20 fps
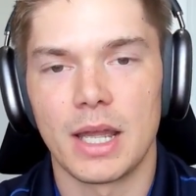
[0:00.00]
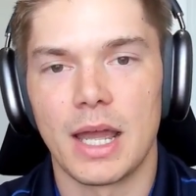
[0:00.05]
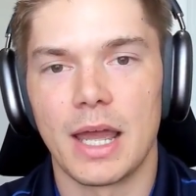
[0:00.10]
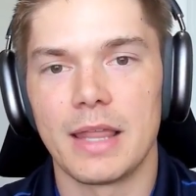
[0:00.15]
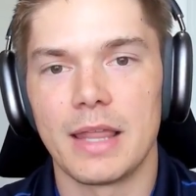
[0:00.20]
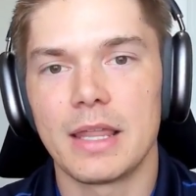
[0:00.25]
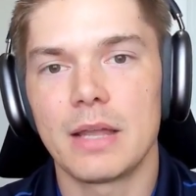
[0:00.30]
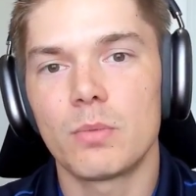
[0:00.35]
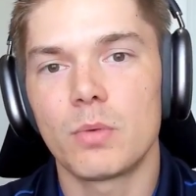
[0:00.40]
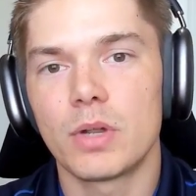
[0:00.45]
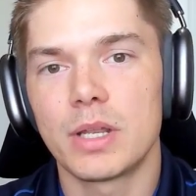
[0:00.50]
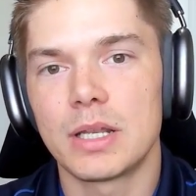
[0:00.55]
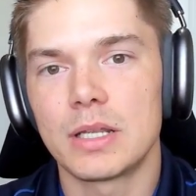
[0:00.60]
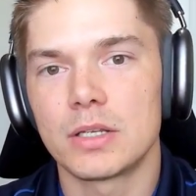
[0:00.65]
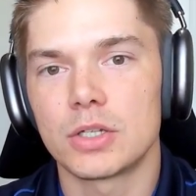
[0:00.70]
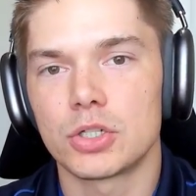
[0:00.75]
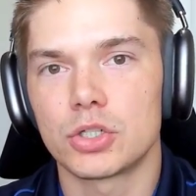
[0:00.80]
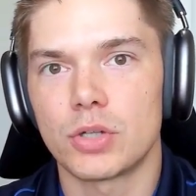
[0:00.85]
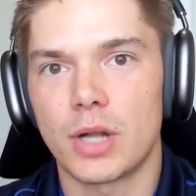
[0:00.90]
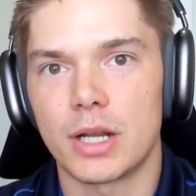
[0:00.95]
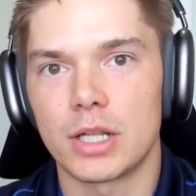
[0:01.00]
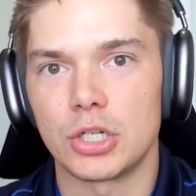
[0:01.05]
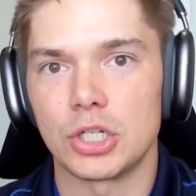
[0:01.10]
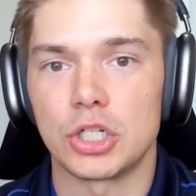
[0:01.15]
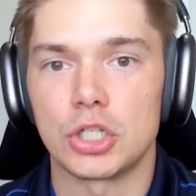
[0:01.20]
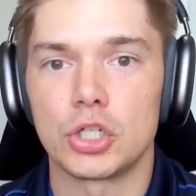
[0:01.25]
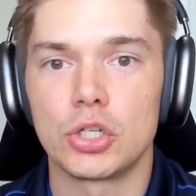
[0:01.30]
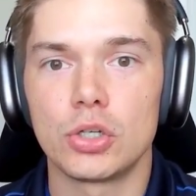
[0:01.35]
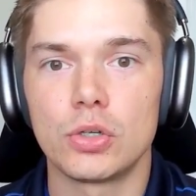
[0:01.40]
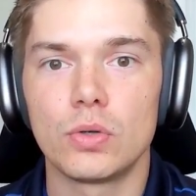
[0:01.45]
And then we'll get into strategy
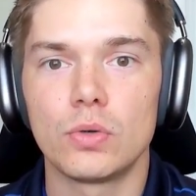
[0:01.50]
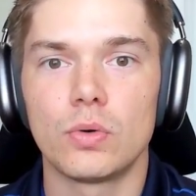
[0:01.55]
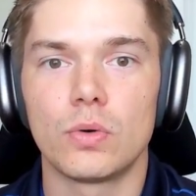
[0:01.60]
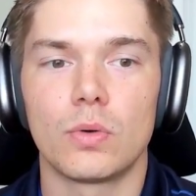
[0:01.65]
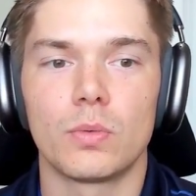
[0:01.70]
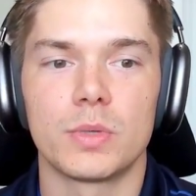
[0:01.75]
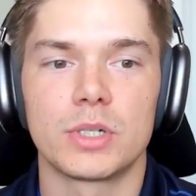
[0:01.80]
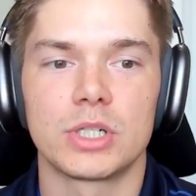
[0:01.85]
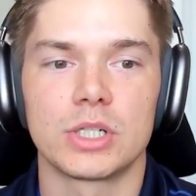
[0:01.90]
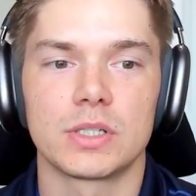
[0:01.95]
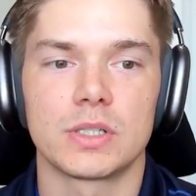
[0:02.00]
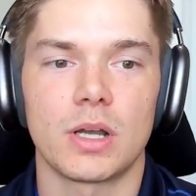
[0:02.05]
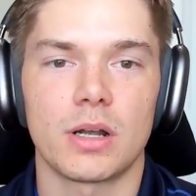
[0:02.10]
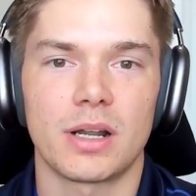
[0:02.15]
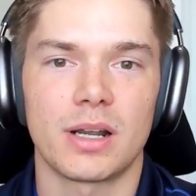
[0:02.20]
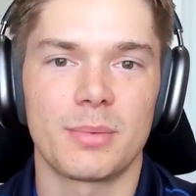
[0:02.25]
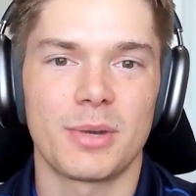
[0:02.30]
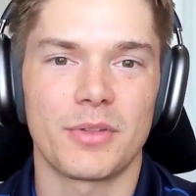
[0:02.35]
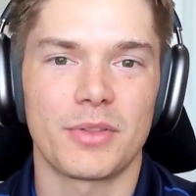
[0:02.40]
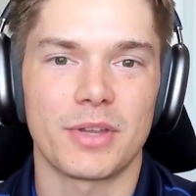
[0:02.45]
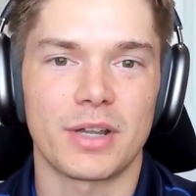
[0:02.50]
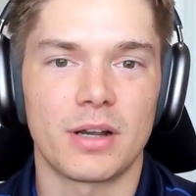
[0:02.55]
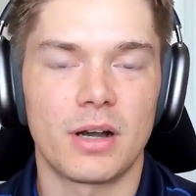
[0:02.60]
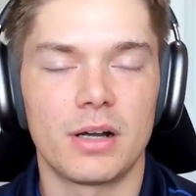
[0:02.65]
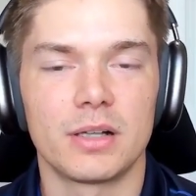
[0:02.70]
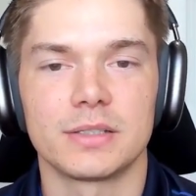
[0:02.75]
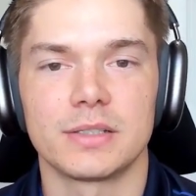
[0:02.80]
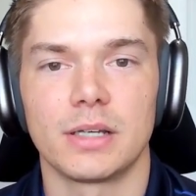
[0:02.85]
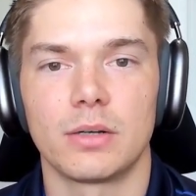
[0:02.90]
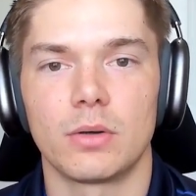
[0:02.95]
2, which is talking about the
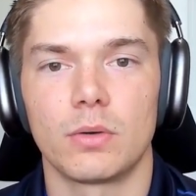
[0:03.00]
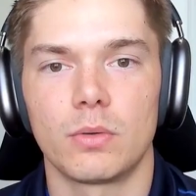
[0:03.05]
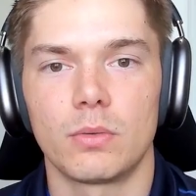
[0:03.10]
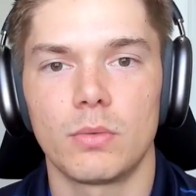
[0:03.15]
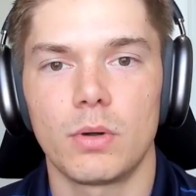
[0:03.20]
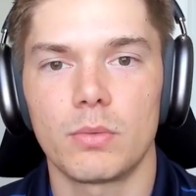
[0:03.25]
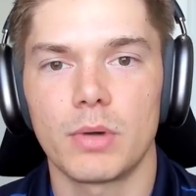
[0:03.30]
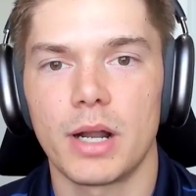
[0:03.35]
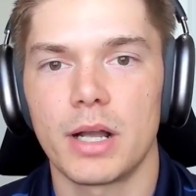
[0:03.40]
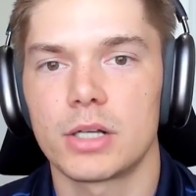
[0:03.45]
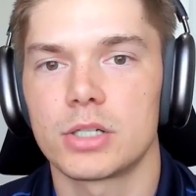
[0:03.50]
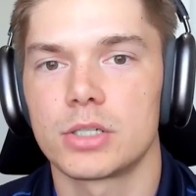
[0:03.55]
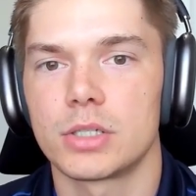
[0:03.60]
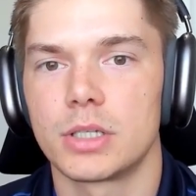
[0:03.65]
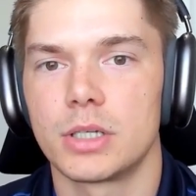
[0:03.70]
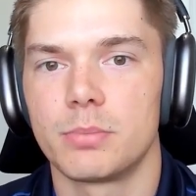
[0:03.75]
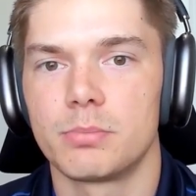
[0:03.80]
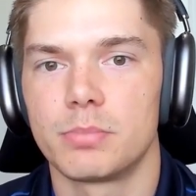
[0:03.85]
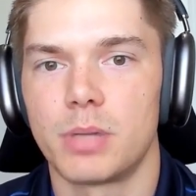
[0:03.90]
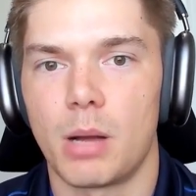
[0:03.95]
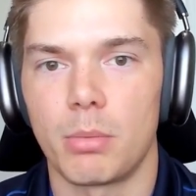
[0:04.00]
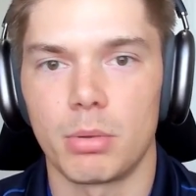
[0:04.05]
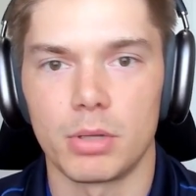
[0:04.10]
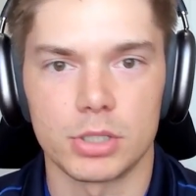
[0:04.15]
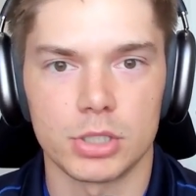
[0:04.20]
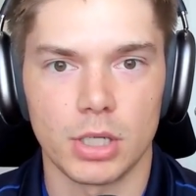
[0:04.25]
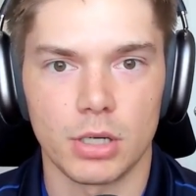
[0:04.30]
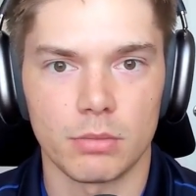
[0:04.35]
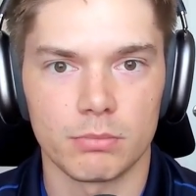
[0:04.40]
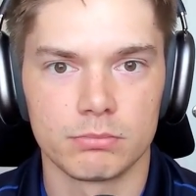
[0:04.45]
content, what we're actually
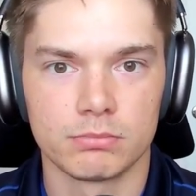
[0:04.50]
publishing.